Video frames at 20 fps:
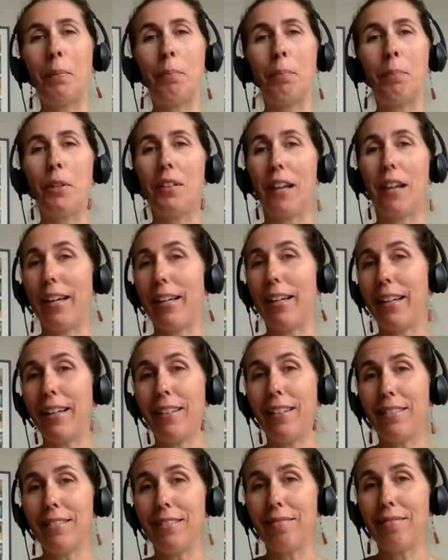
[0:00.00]
people like
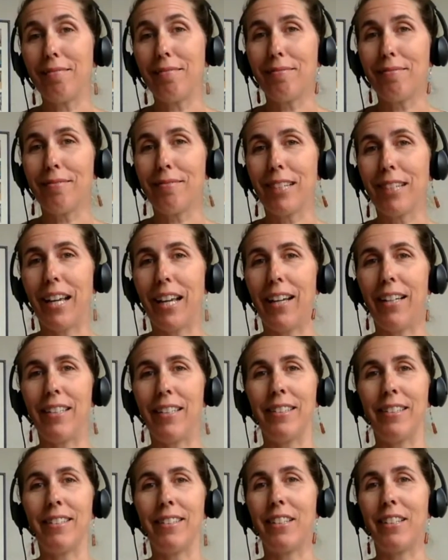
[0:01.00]
it,
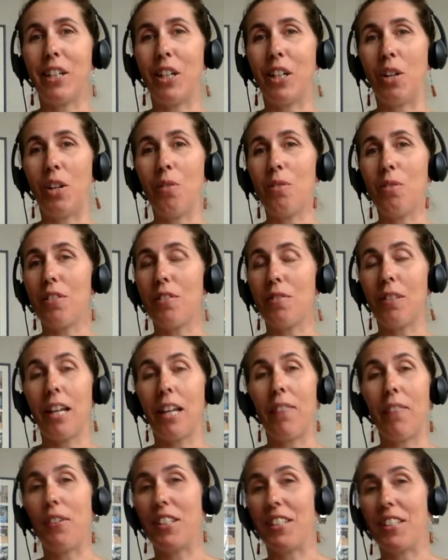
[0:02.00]
and, you know,
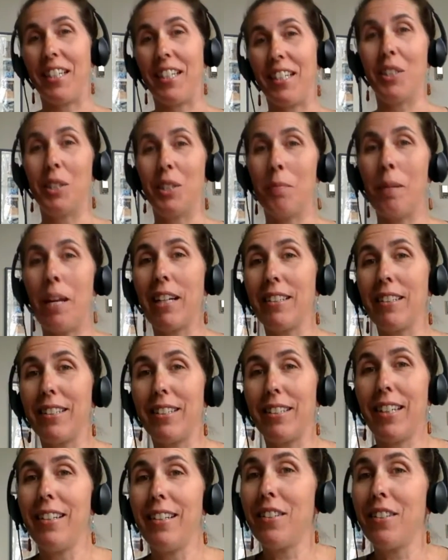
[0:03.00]
Life Extension
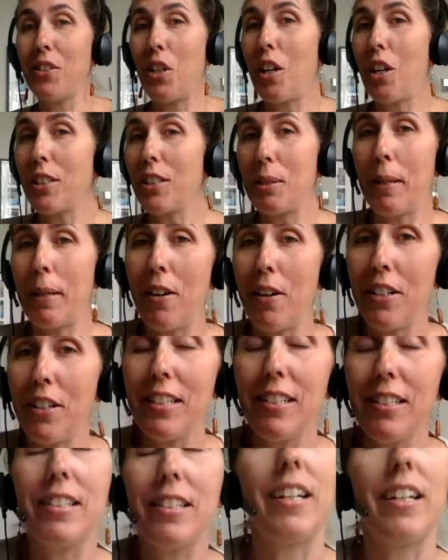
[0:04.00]
magazine has talked about
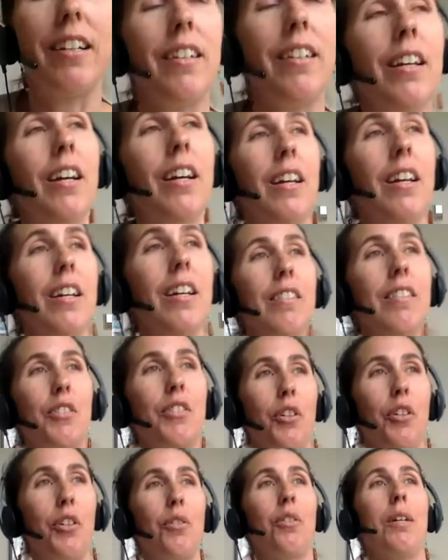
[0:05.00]
it, and
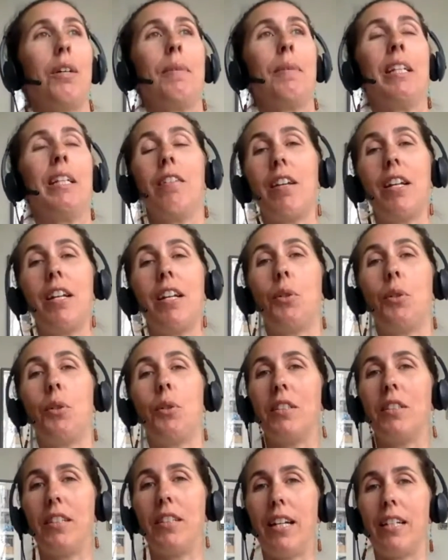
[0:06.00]
so, I mean, not
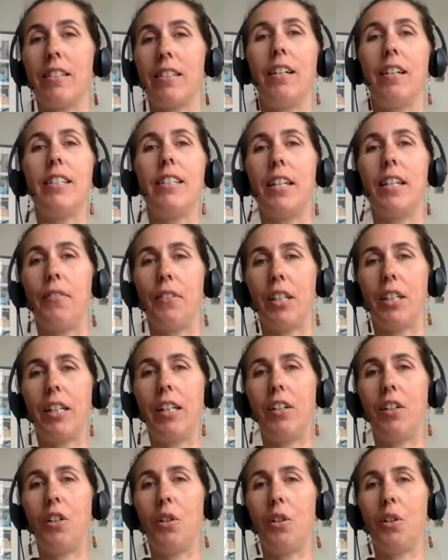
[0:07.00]
everyone's
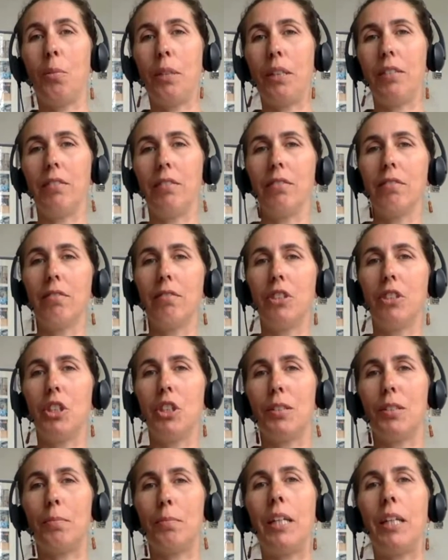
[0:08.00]
anti-7-keto, but
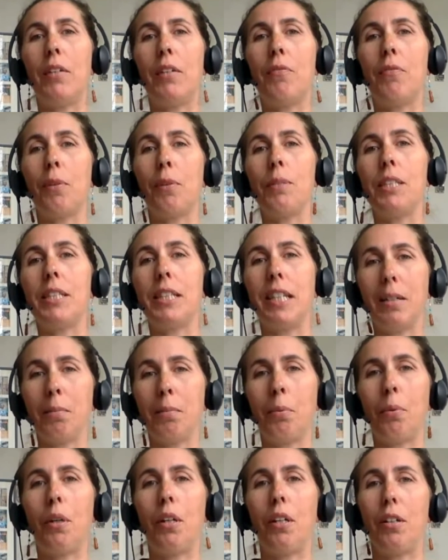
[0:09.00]
just me from a
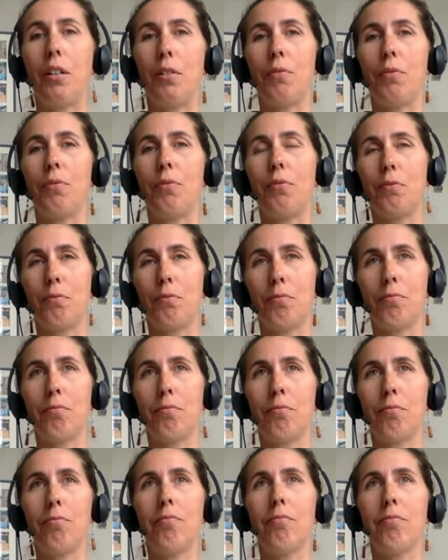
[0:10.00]
standpoint of,
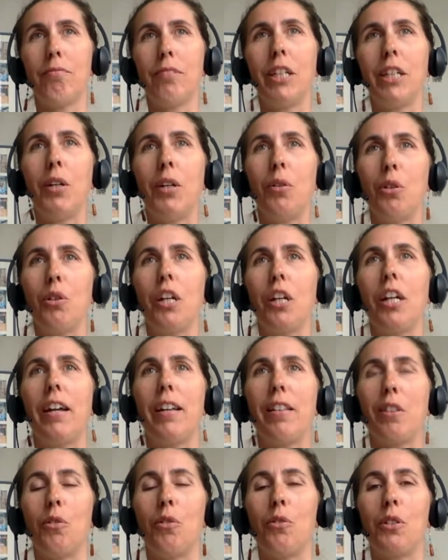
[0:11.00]
you know, looking
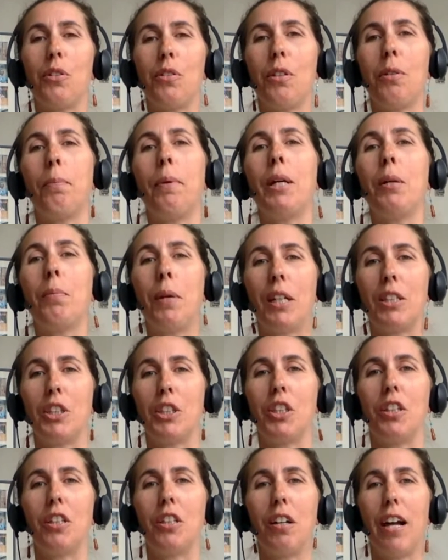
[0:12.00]
at the big
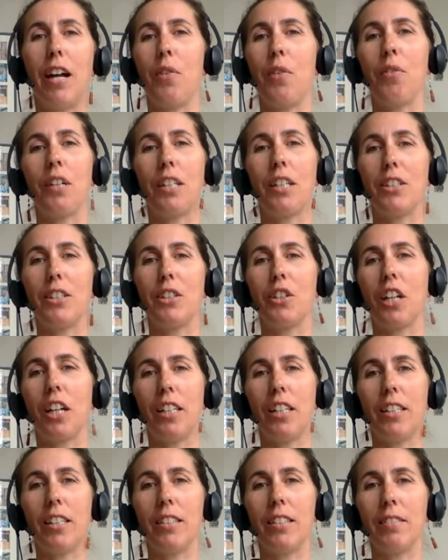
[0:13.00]
picture, I don't think it's a good
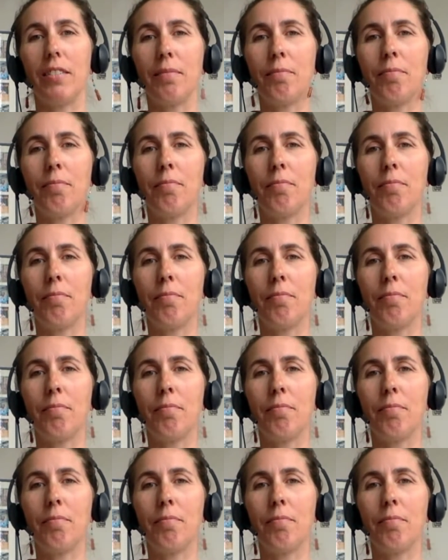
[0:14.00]
idea.